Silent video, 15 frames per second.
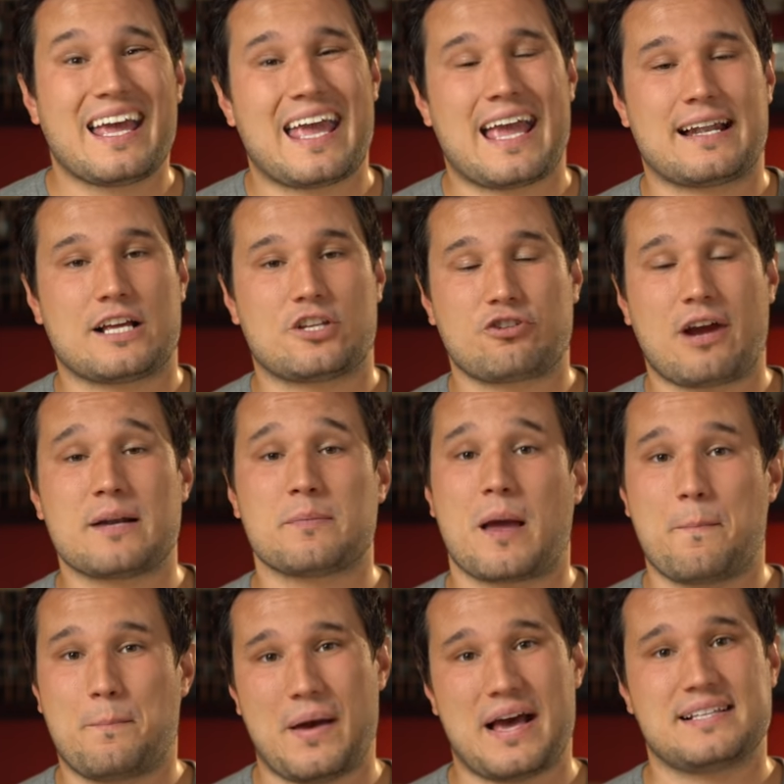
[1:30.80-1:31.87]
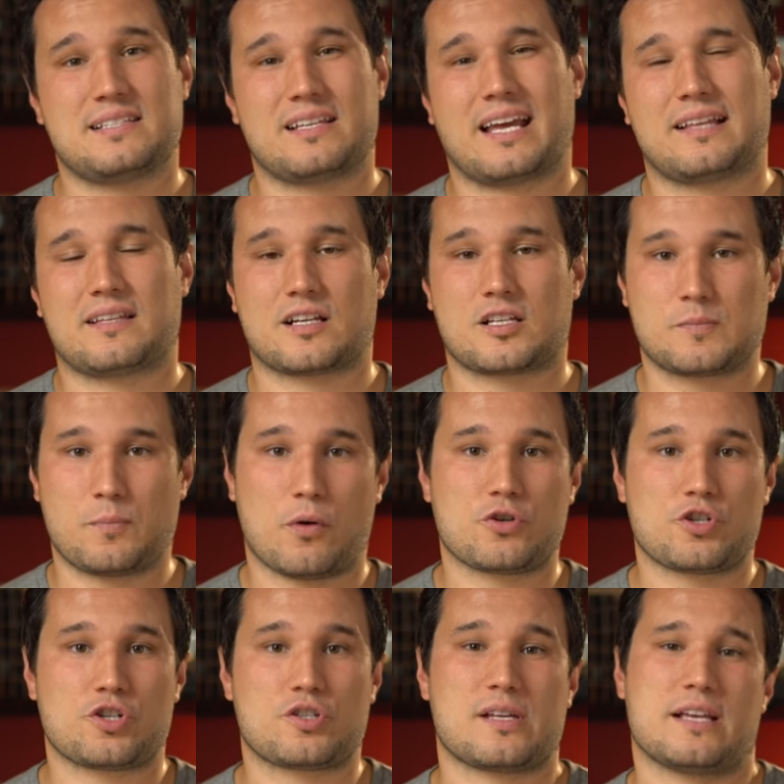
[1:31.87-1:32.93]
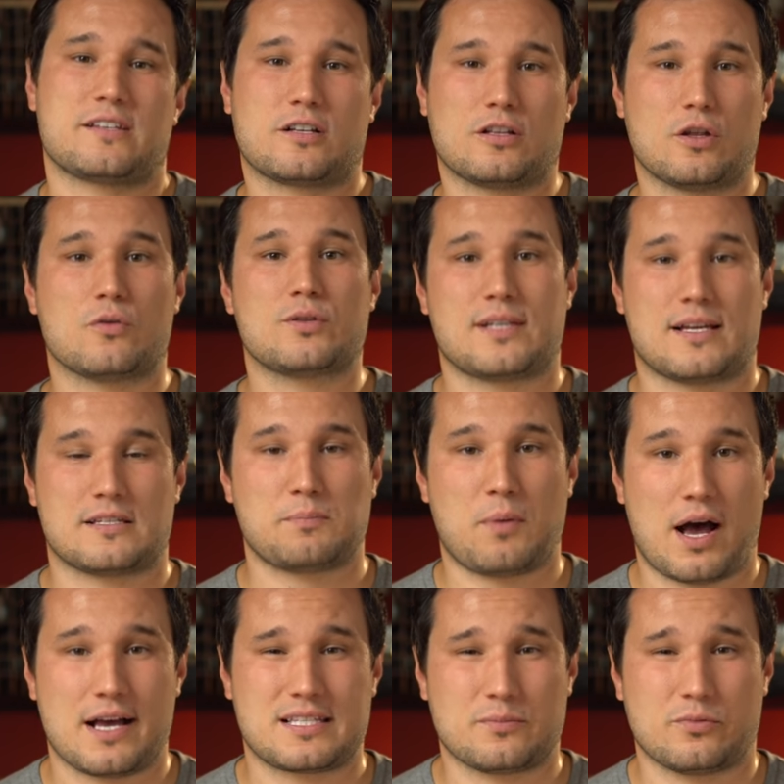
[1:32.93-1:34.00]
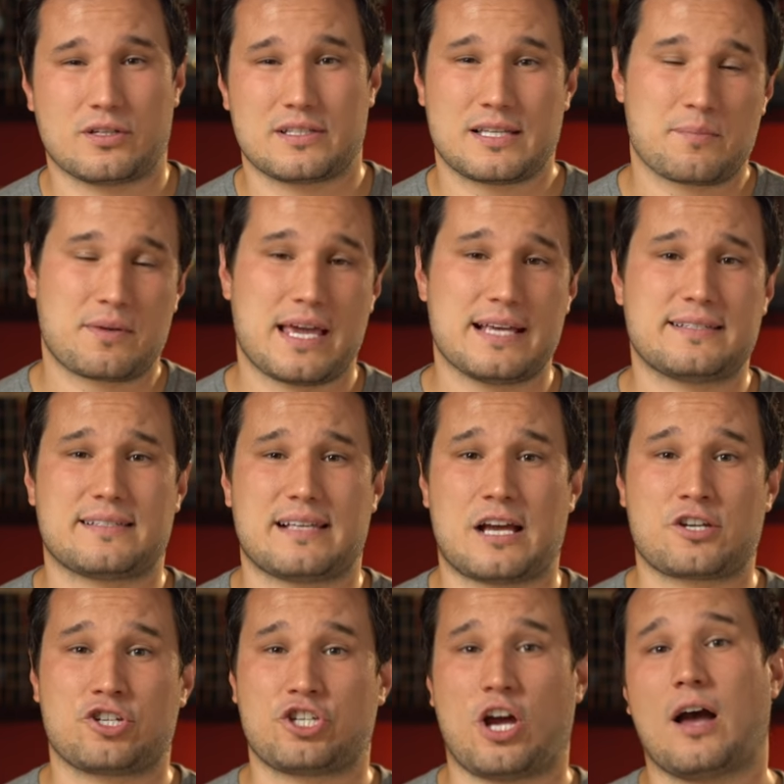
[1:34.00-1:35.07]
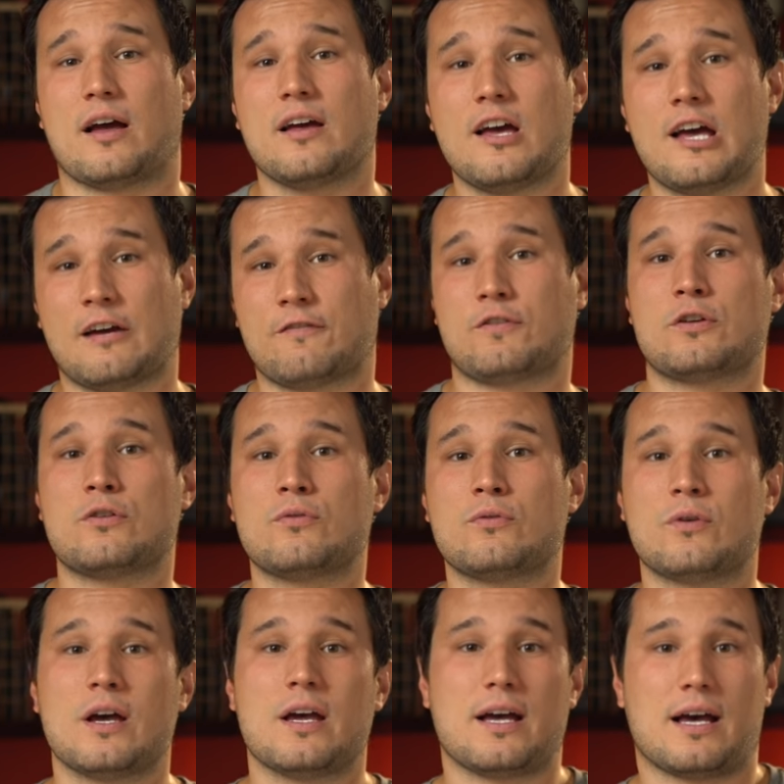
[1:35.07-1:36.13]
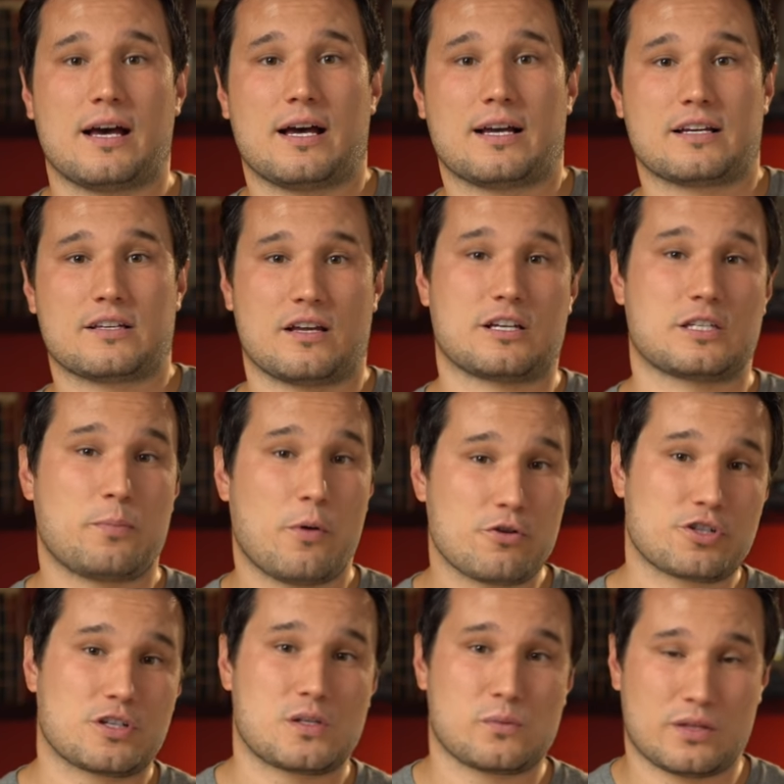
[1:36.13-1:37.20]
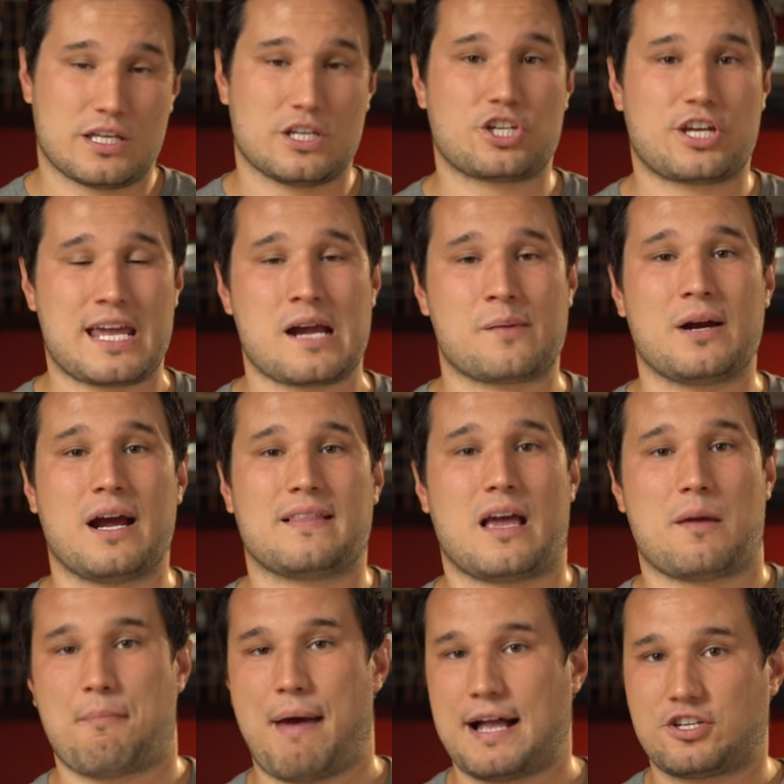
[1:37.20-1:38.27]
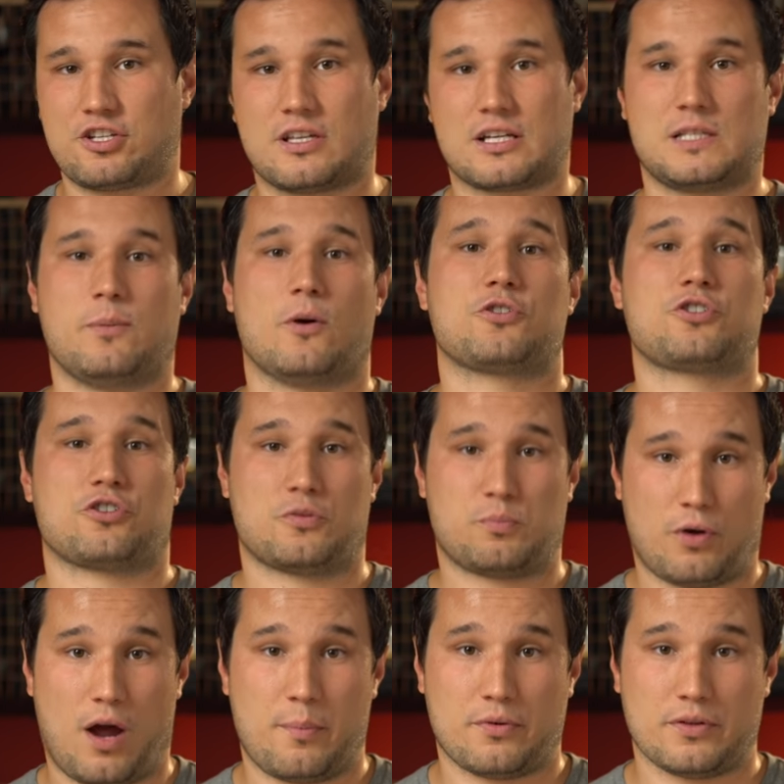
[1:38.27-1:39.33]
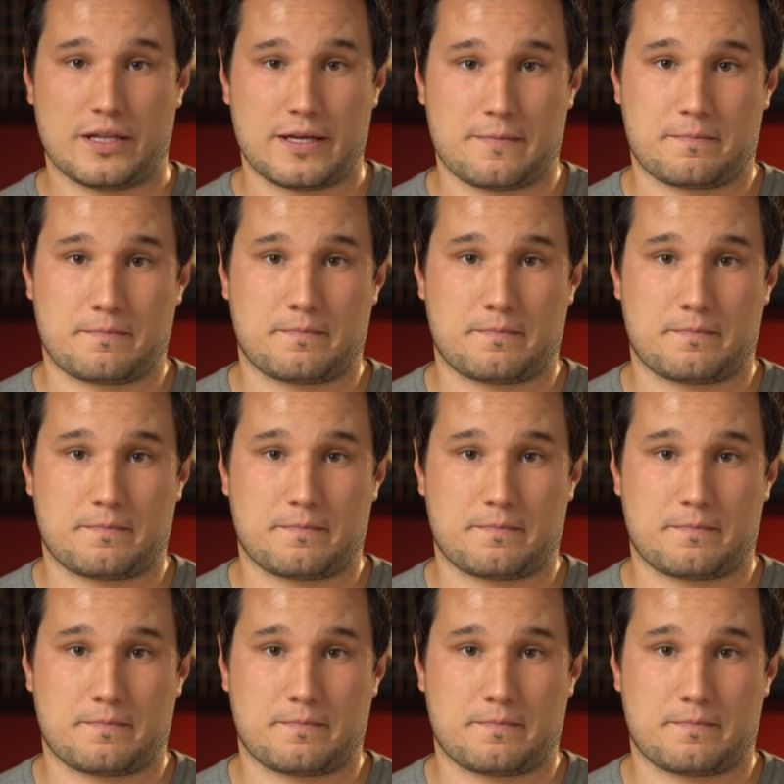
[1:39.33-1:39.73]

And I tried my best to get the exposures as close as possible. In some cases, I actually shot a few uh, exposures with each camera and I matched the exposures properly.